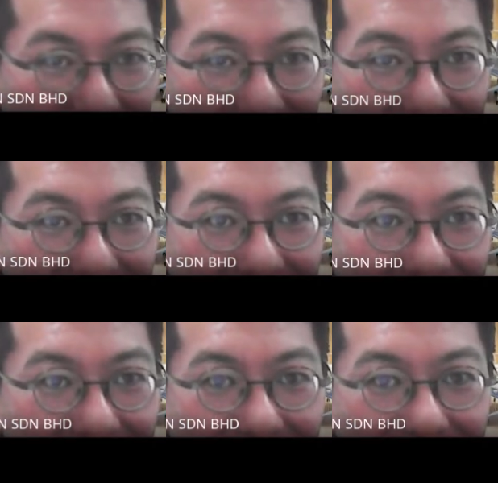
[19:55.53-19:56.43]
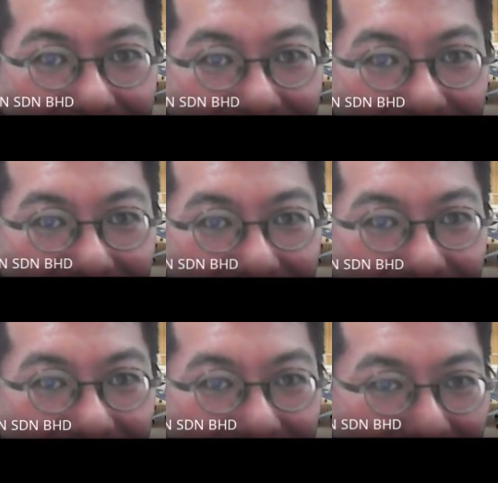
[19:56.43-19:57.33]
already.
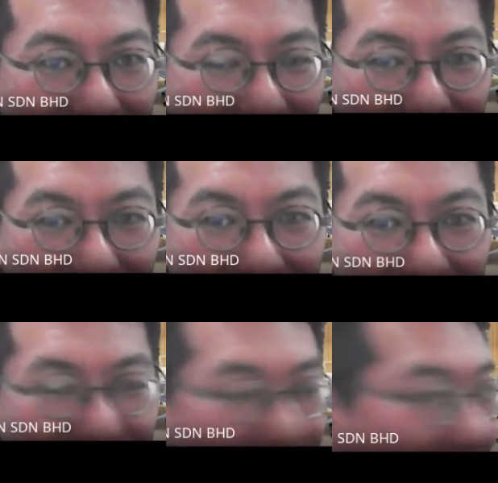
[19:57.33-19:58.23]
The statement is